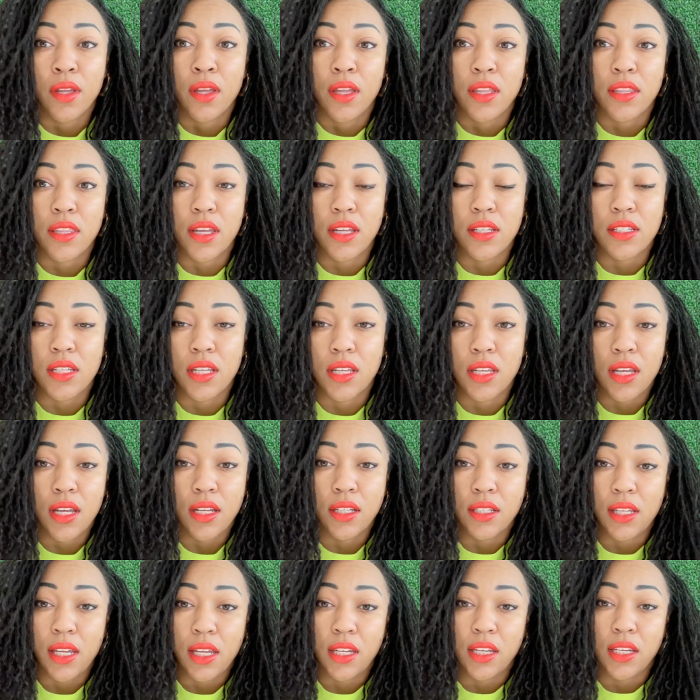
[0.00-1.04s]
There's a young
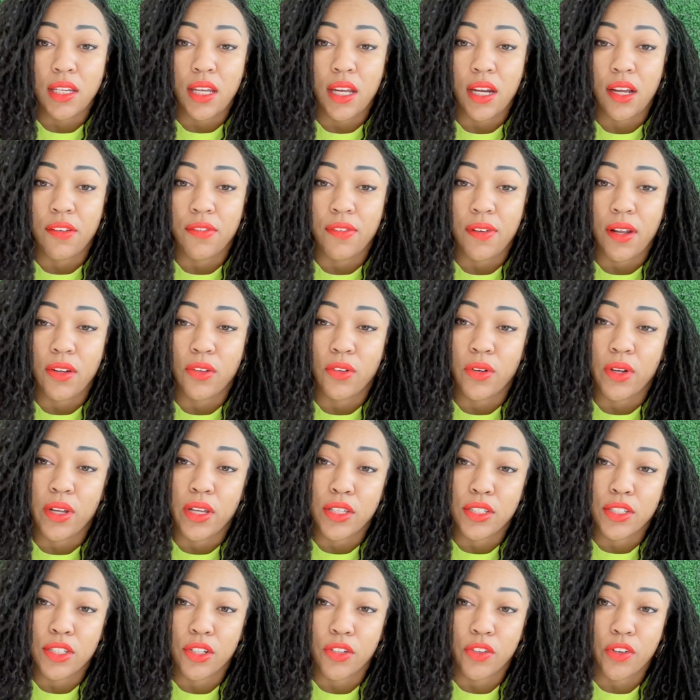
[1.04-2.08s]
lady that I follow on
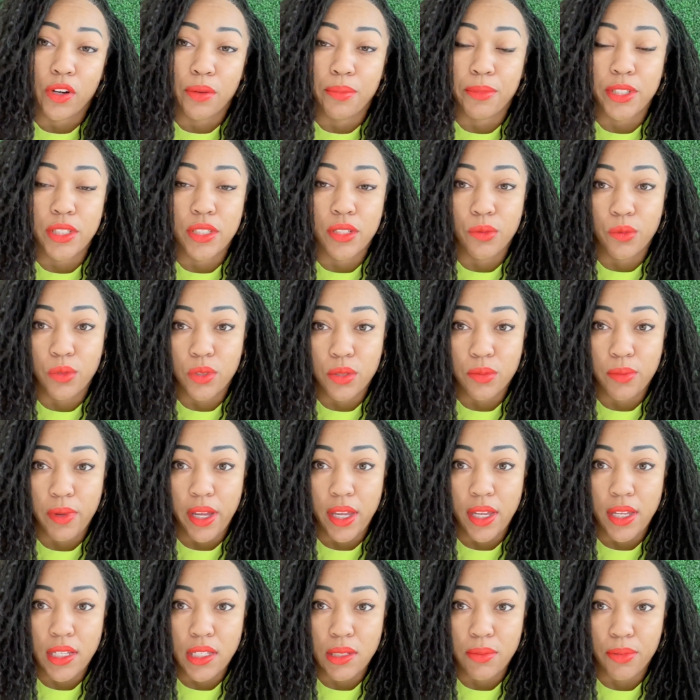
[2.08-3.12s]
Instagram and she was my
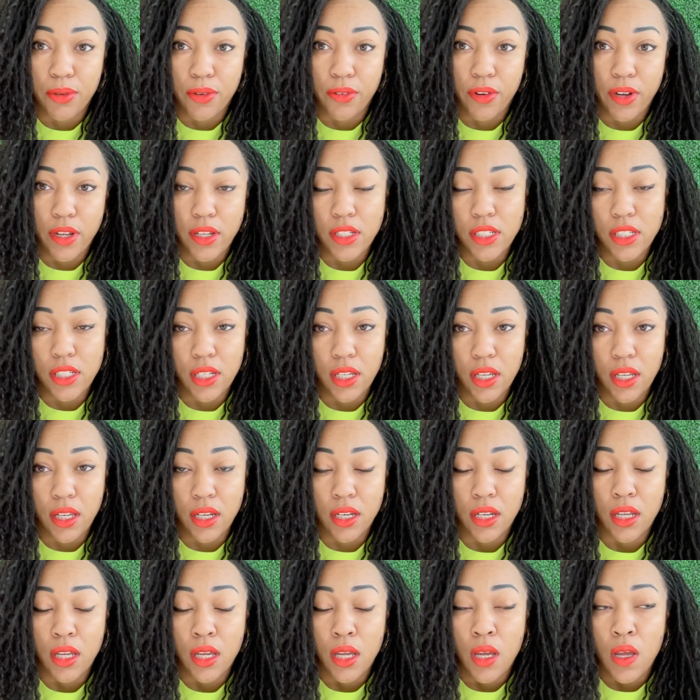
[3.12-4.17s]

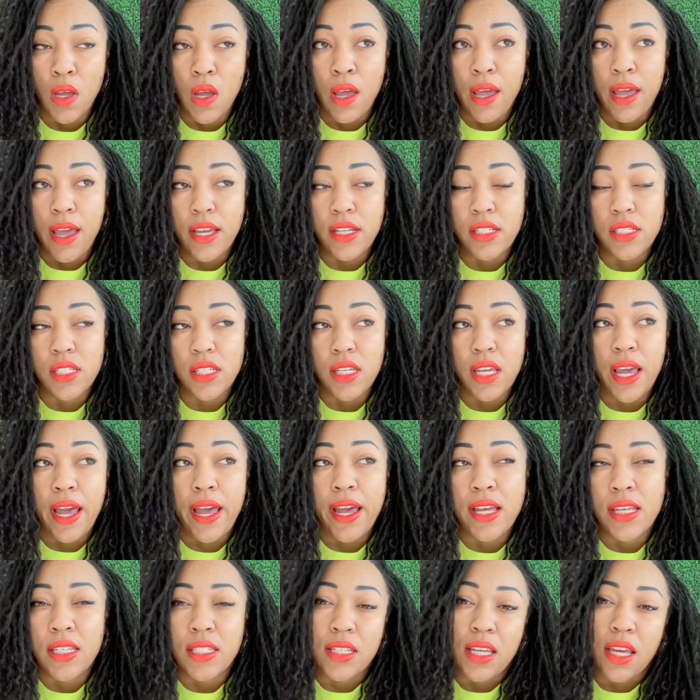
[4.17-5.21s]
inspiration, and she
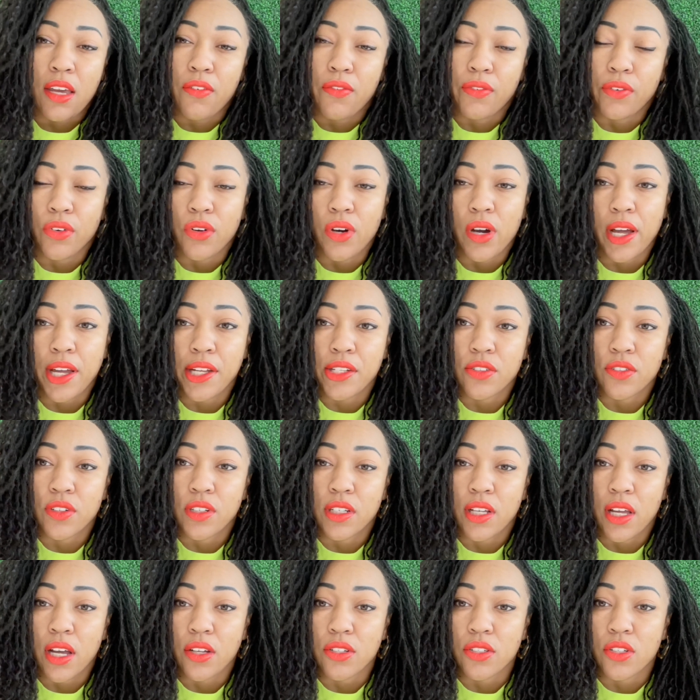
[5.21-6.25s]
has like 400
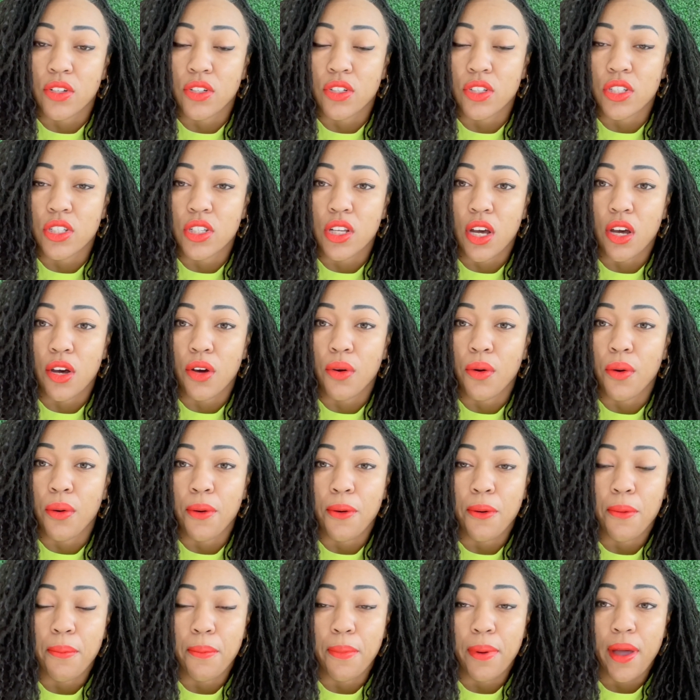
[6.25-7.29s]
locks or so,
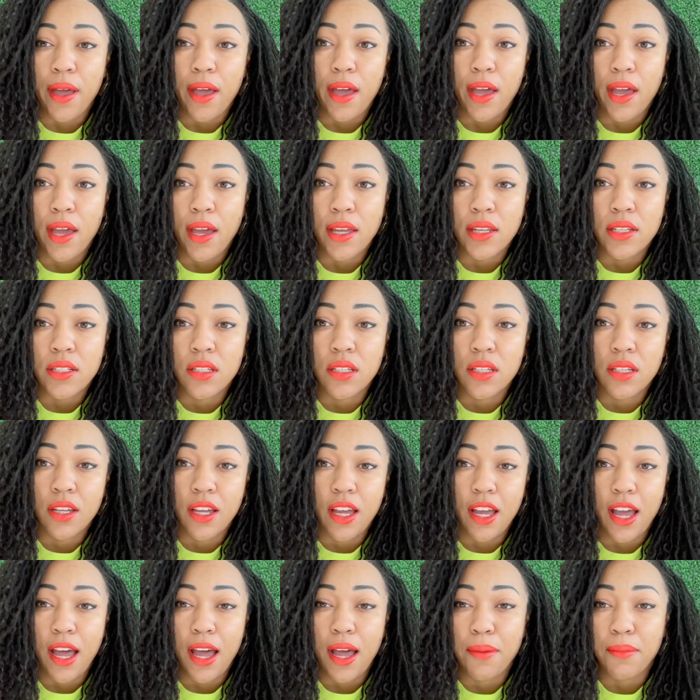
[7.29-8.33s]
but
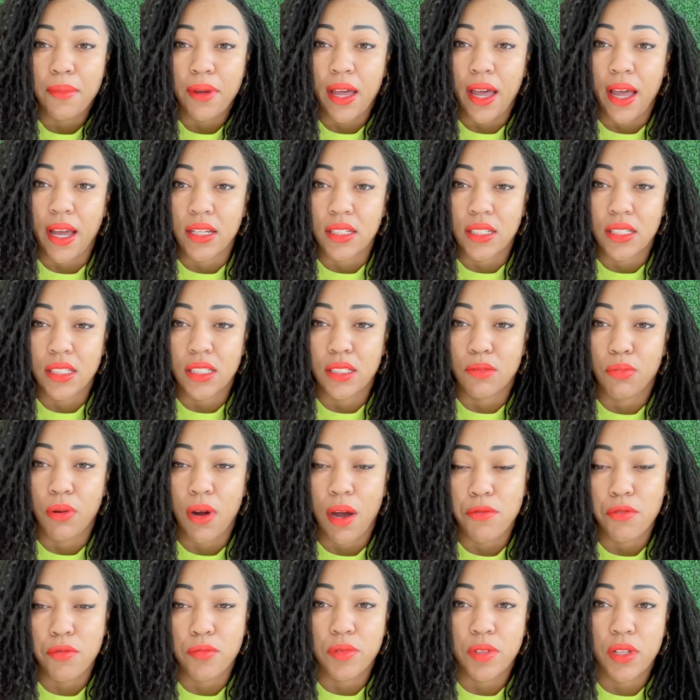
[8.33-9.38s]
I'm actually
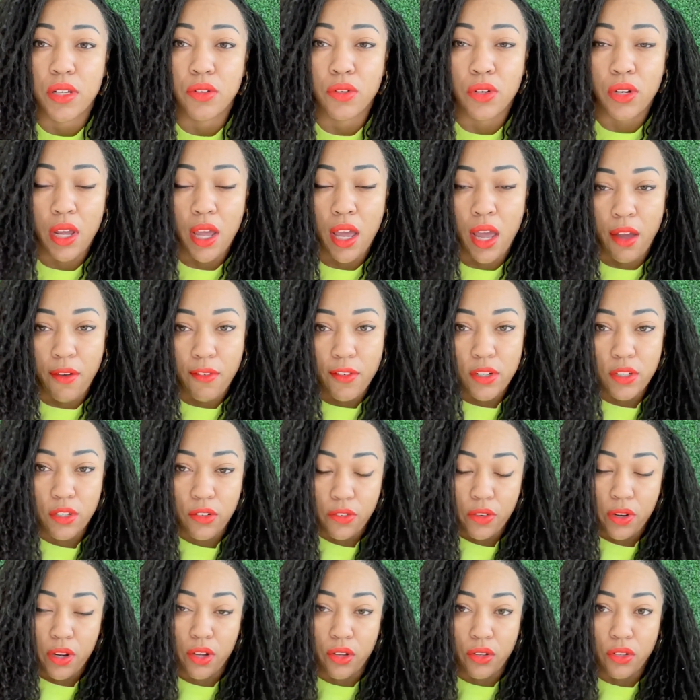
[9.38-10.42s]
probably going to average
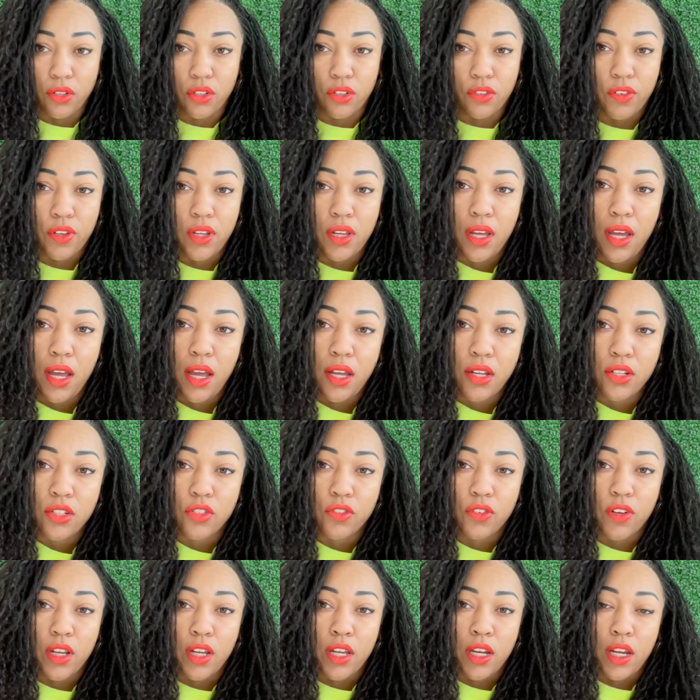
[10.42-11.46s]
around
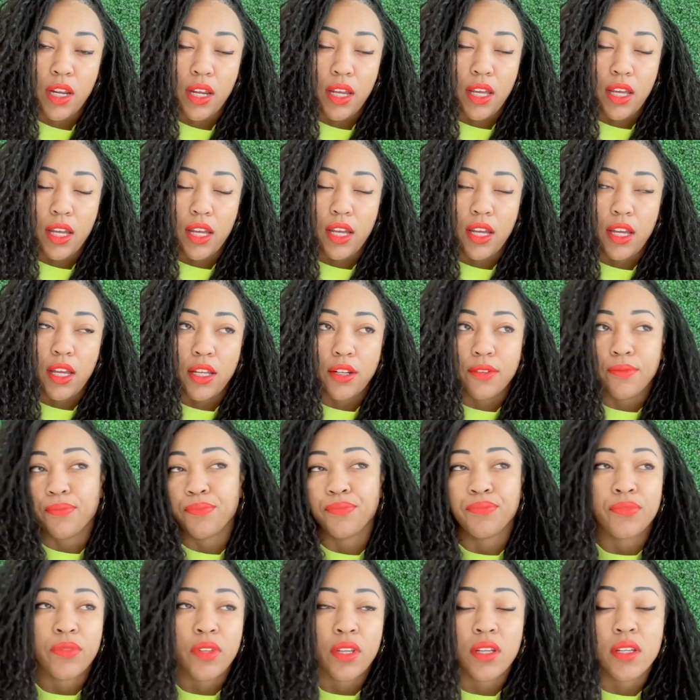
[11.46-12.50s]

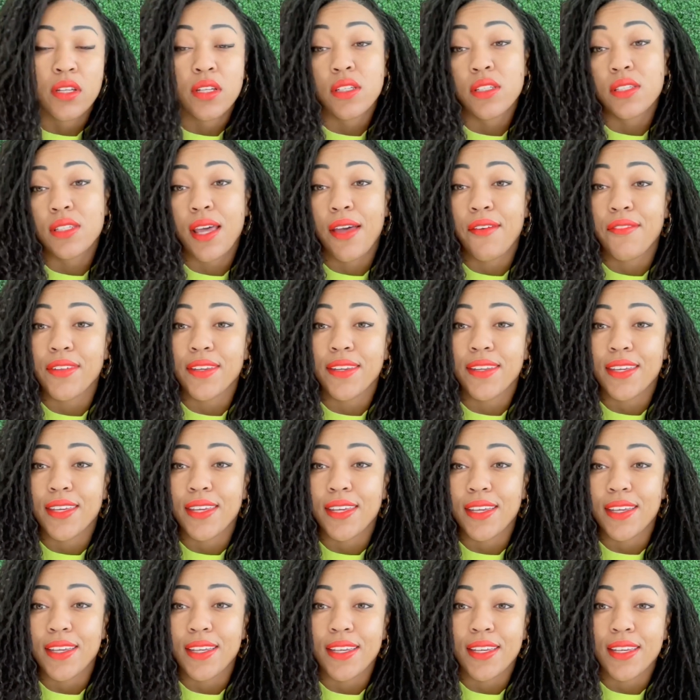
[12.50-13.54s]

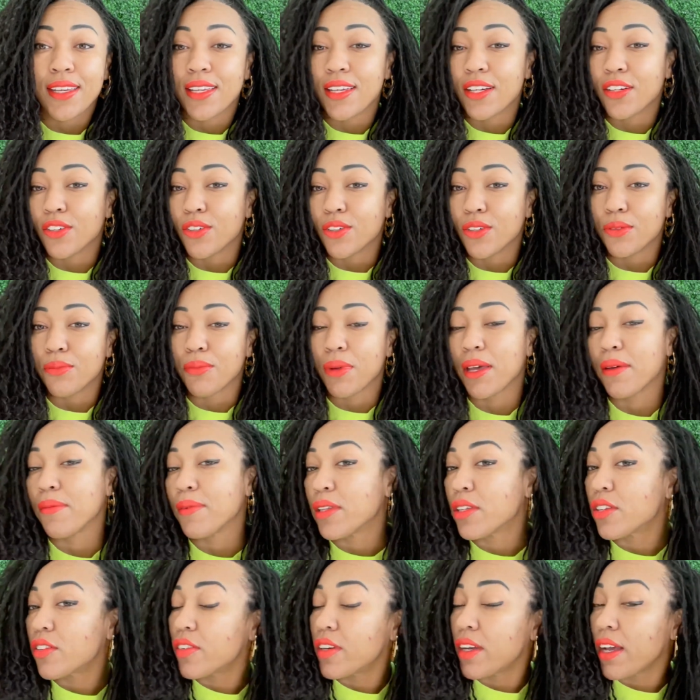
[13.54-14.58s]
370 or
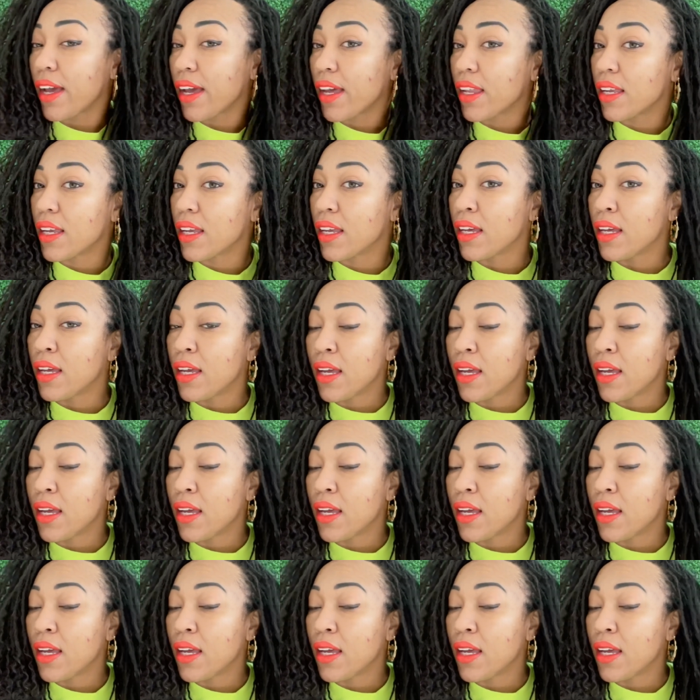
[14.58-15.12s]
maybe 380.